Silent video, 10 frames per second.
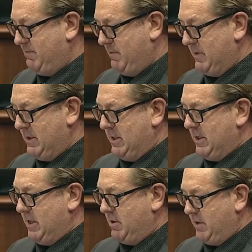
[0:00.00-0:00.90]
them
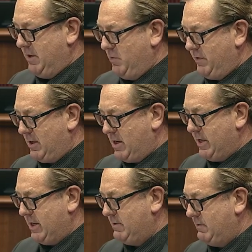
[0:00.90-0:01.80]
in with the
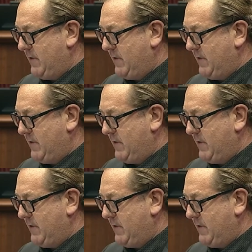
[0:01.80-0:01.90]
loader.